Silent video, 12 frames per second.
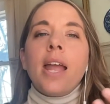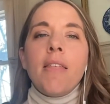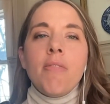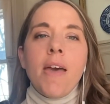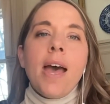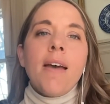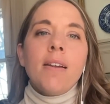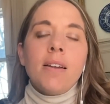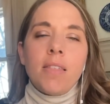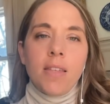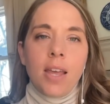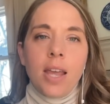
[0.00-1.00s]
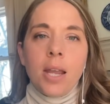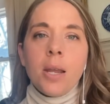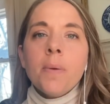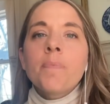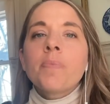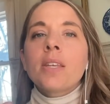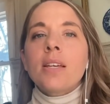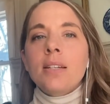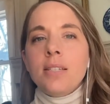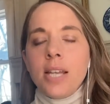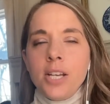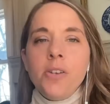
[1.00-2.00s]
and that thing
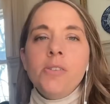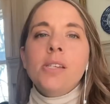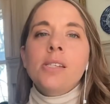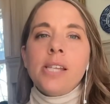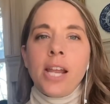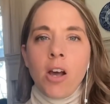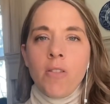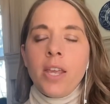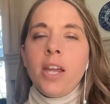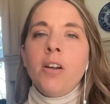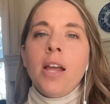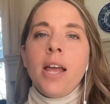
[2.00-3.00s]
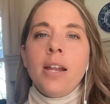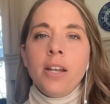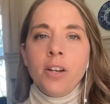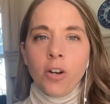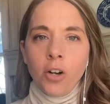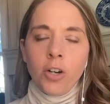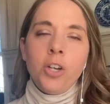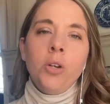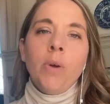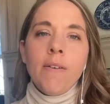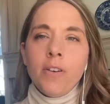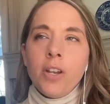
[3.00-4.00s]
continues to stay on the internet and earn
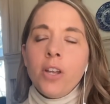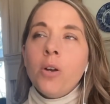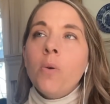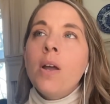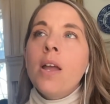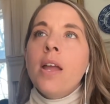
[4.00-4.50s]
you revenue